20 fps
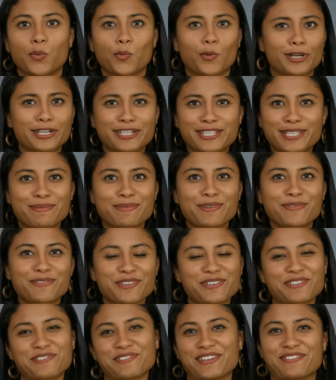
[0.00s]
What are some of
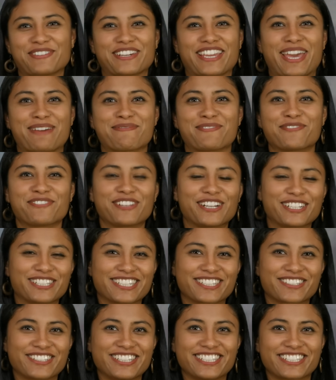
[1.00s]
your favorite camouflaging
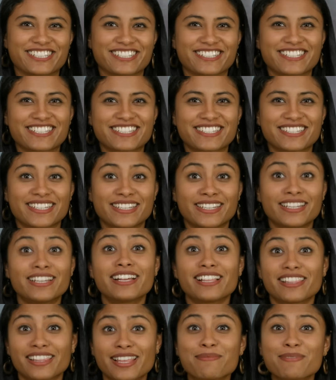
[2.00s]
creatures?
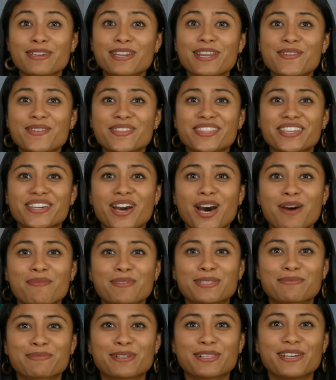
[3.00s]
Let me know in the
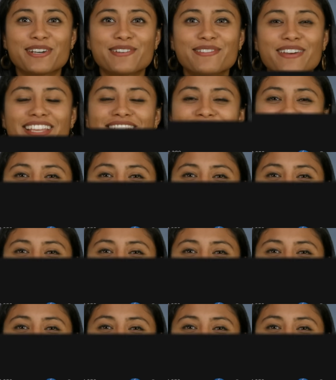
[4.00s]
comments below, and